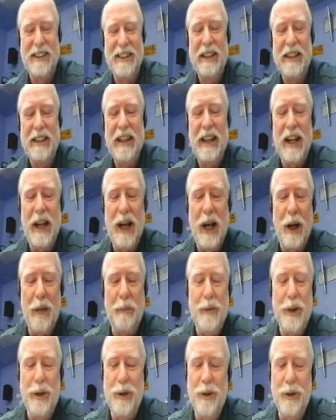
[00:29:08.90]
well, there um, you
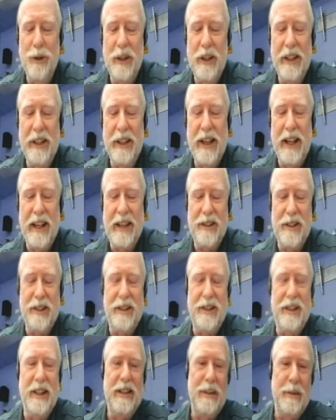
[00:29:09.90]
go. Usually, you get to
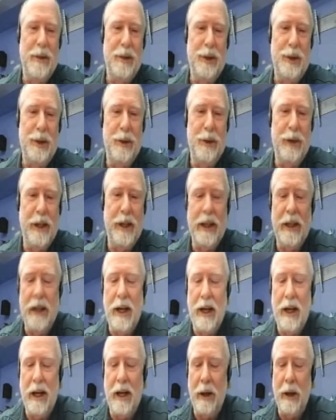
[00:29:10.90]
see them during
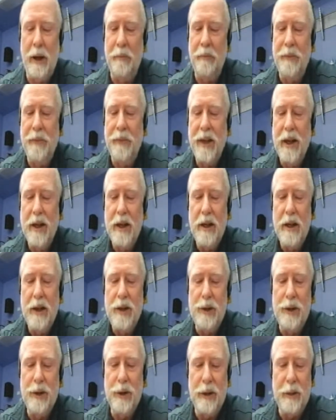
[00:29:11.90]
um,
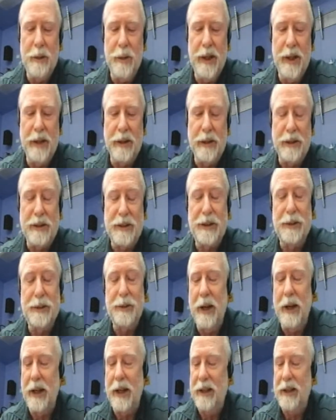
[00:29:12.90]
during meals,
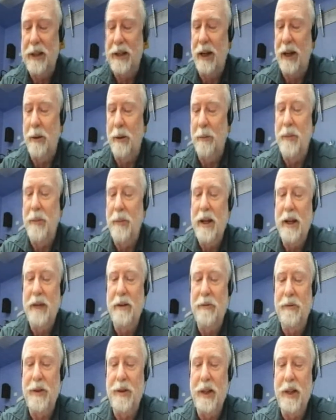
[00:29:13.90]
but um,
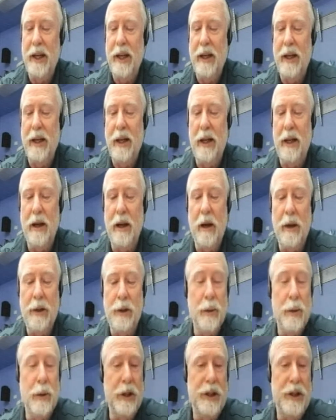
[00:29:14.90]
if they uh, are
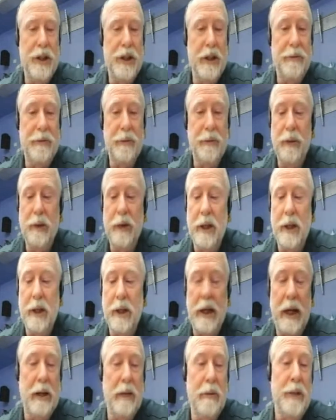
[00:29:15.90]
doing shift work
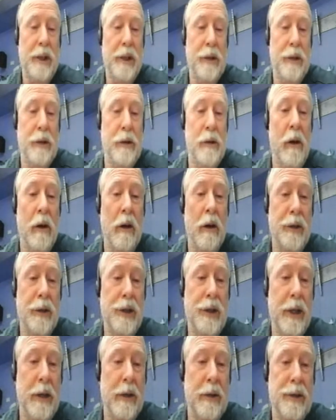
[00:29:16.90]
like
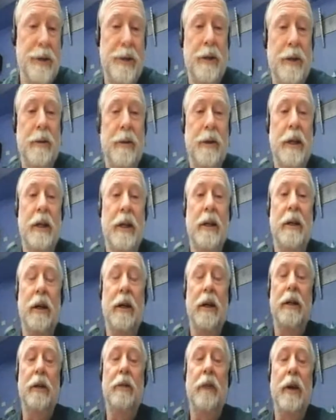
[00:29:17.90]
meteorology or so, then uh,
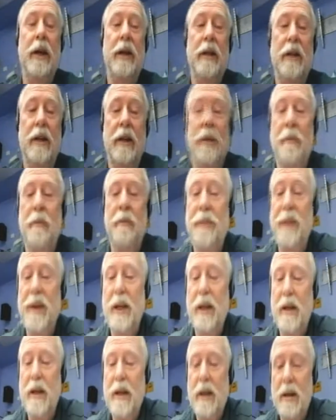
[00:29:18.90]
you might um,
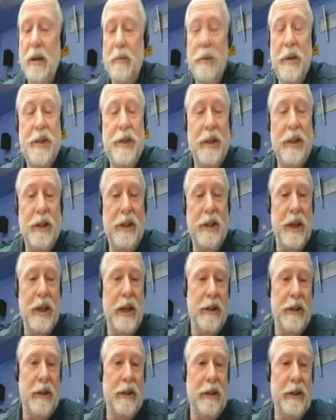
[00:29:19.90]
miss each
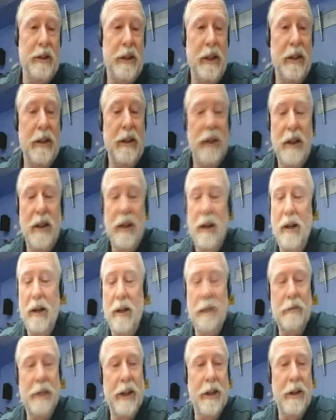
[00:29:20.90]
other uh, on
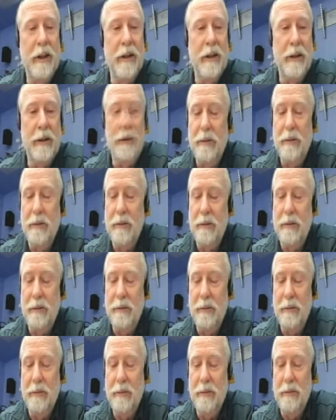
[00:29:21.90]
regular
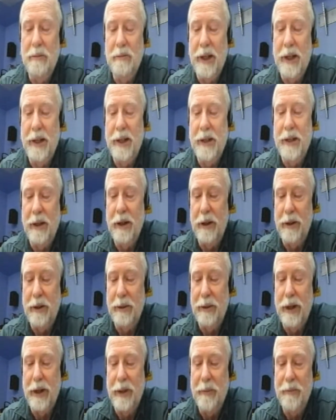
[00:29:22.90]
regular
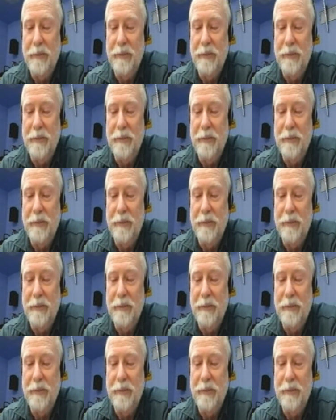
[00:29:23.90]
um,